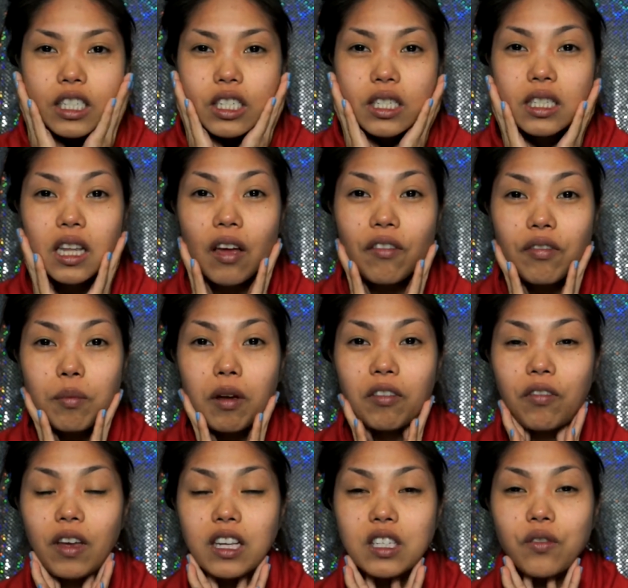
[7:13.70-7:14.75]
It just left my
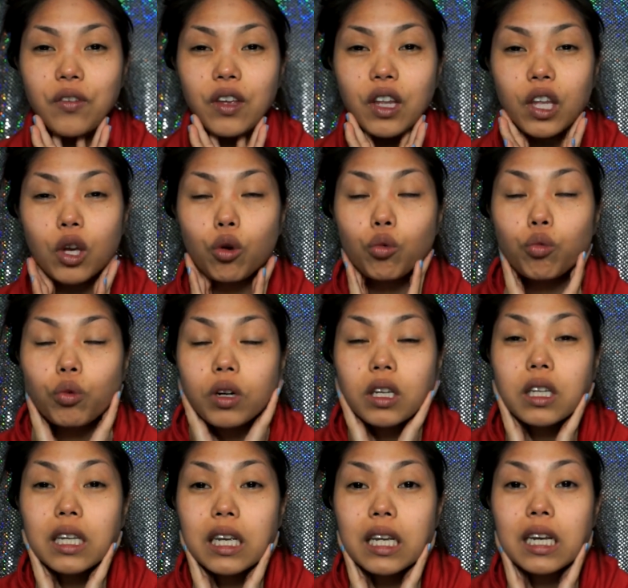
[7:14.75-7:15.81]
face feeling
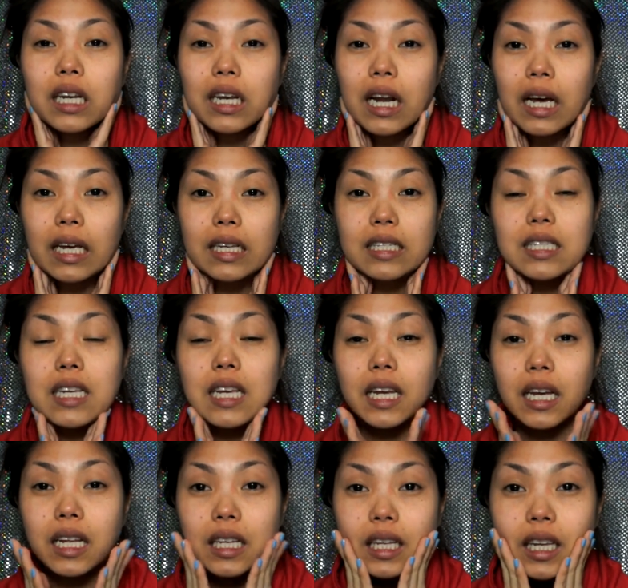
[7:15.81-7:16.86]
really nice
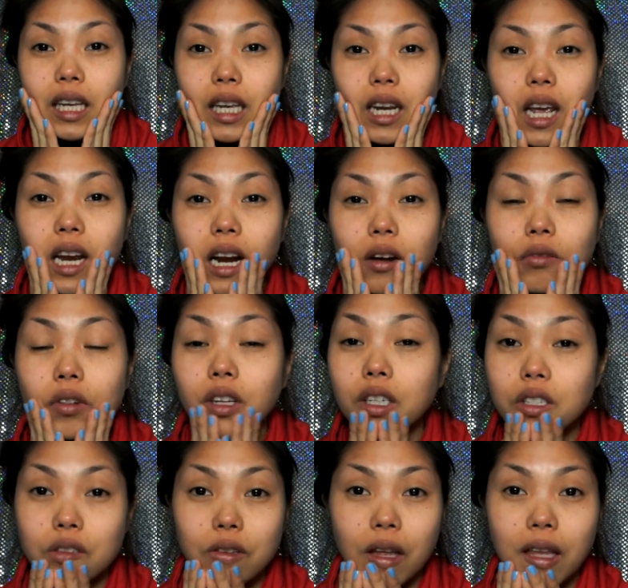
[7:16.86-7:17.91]
and clean, and I
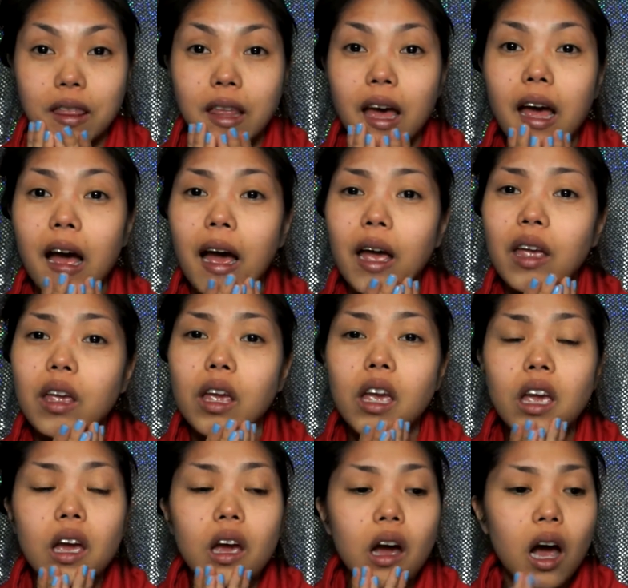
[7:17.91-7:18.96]
really do like that. I
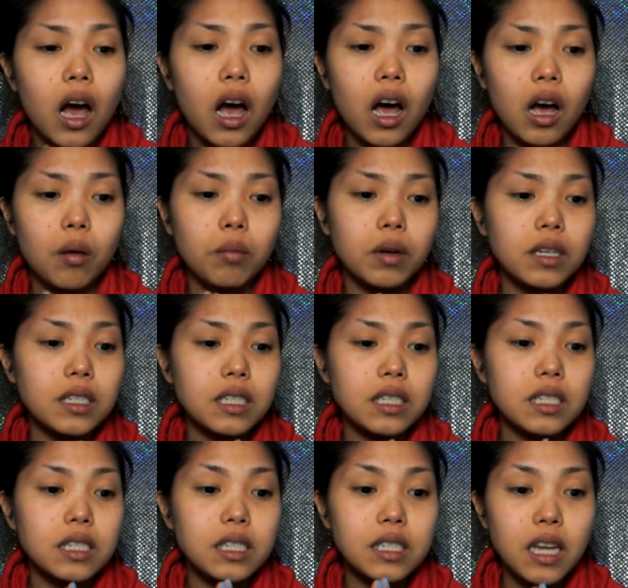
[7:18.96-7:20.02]
um,
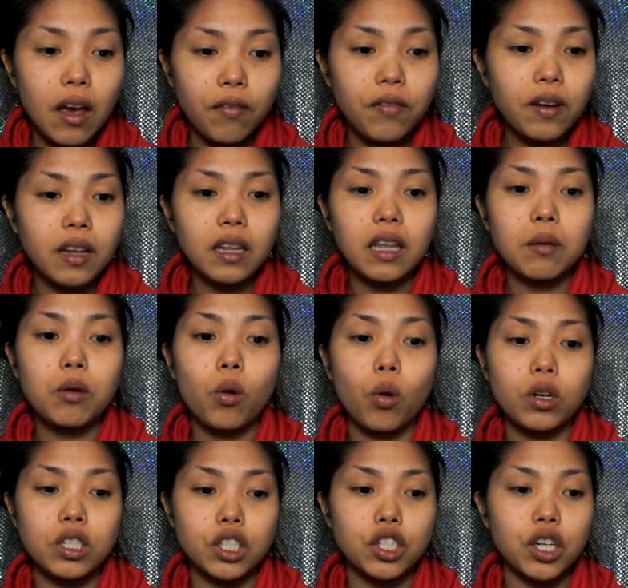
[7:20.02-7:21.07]
definitely am
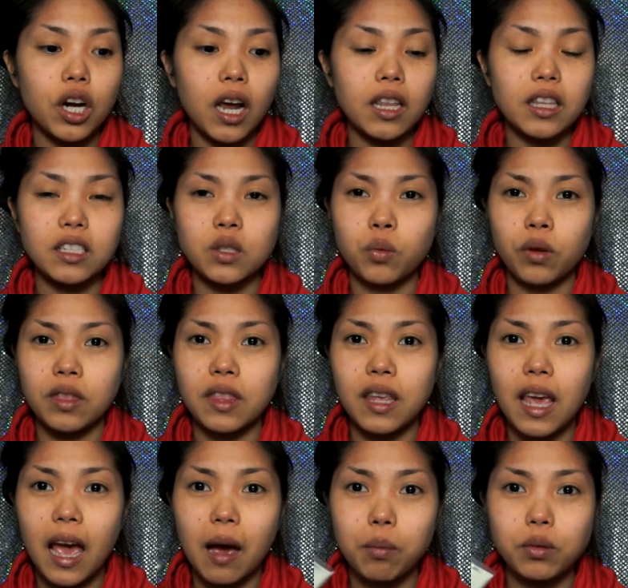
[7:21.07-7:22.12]
going to try this with
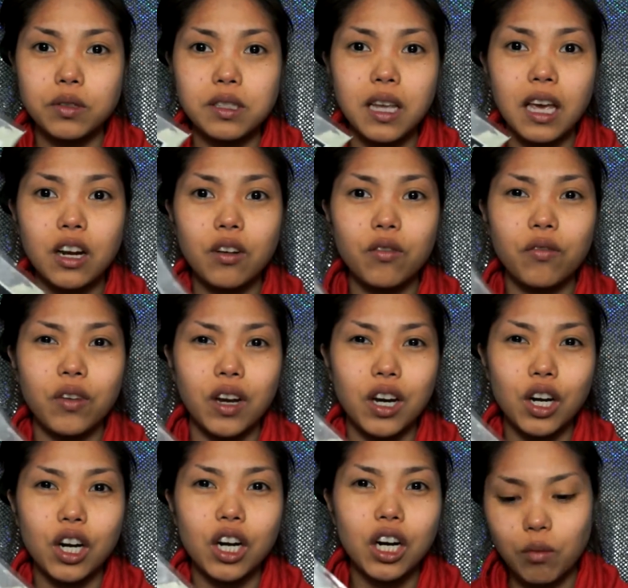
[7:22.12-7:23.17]
the apple cider
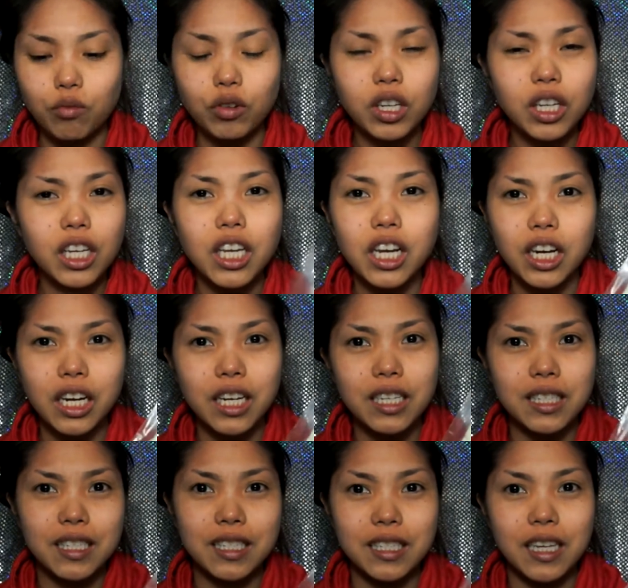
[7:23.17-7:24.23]
vinegar. I'm really
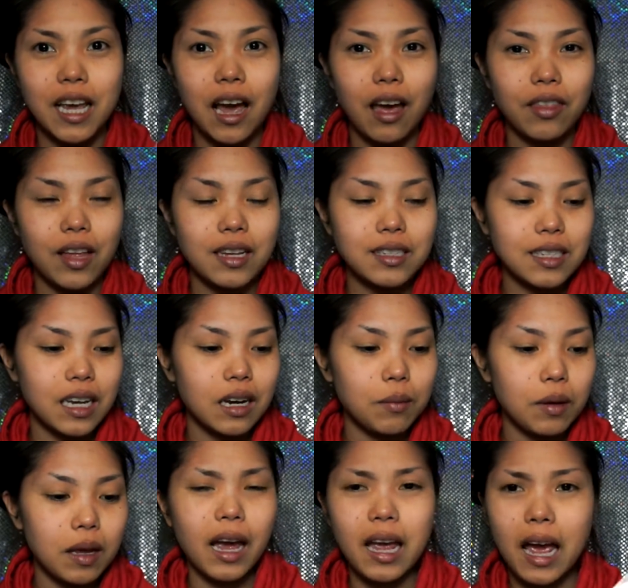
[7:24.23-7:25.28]
curious to see how that's going to
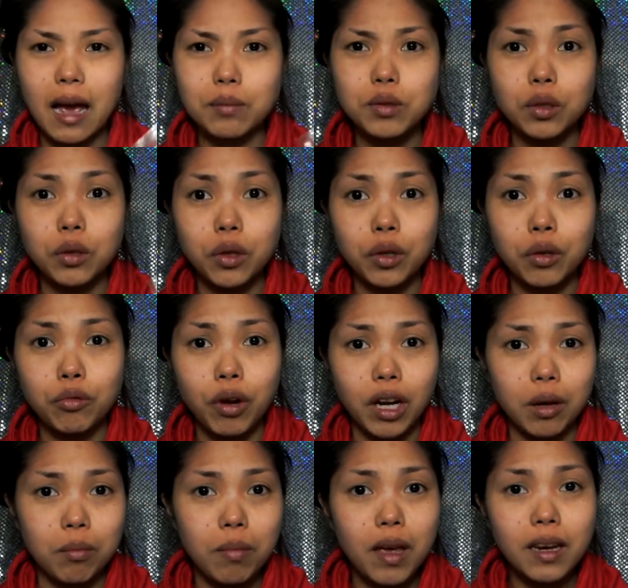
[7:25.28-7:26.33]
be. I absolutely
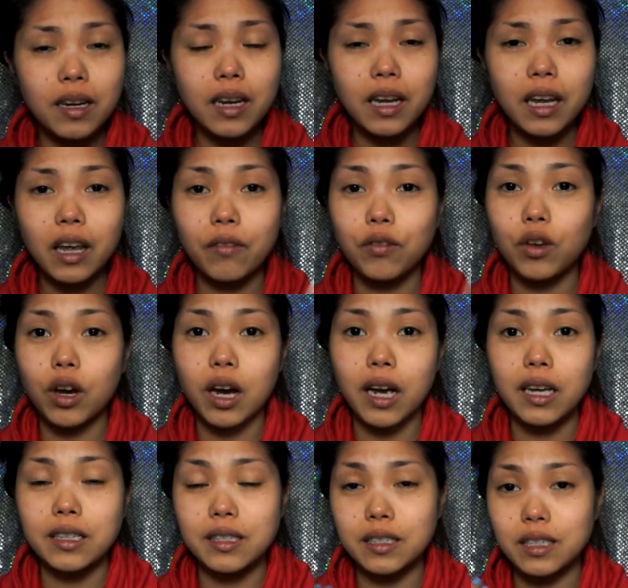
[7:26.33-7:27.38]
recommend it. If you
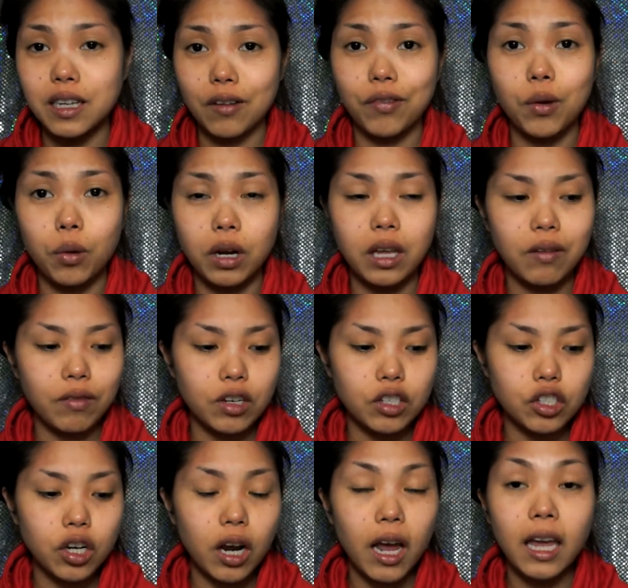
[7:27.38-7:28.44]
guys definitely want to give it a
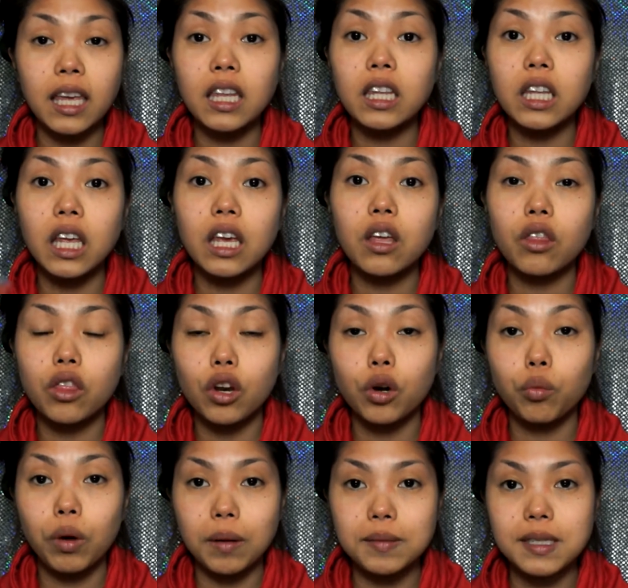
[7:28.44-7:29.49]
try, I can link
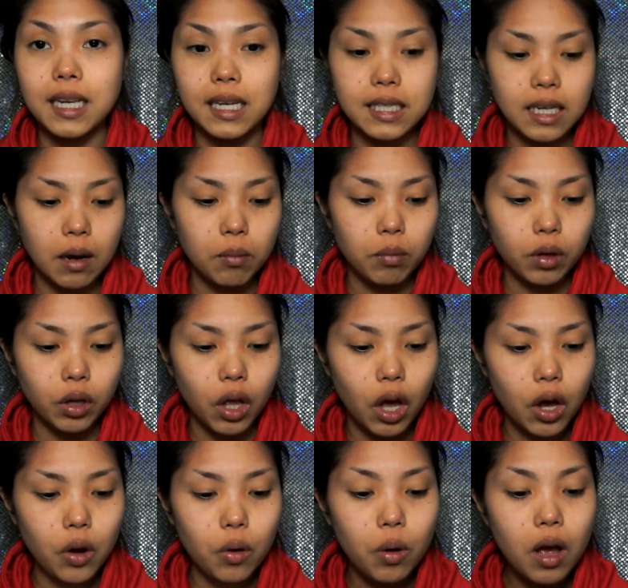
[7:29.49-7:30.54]
their website down
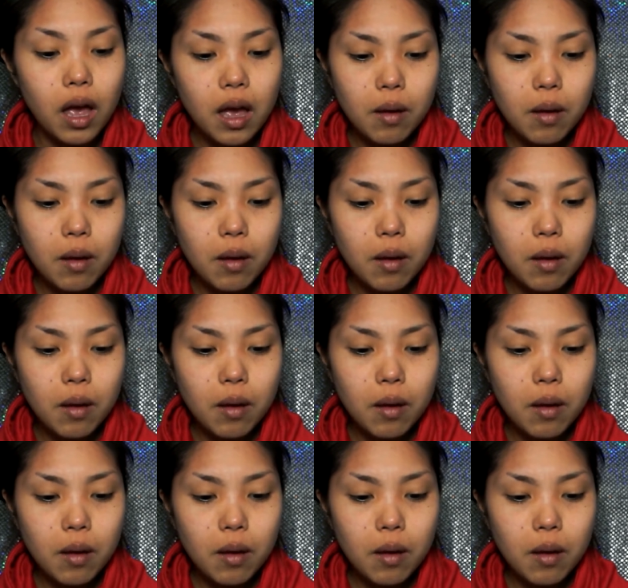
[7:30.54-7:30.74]
below.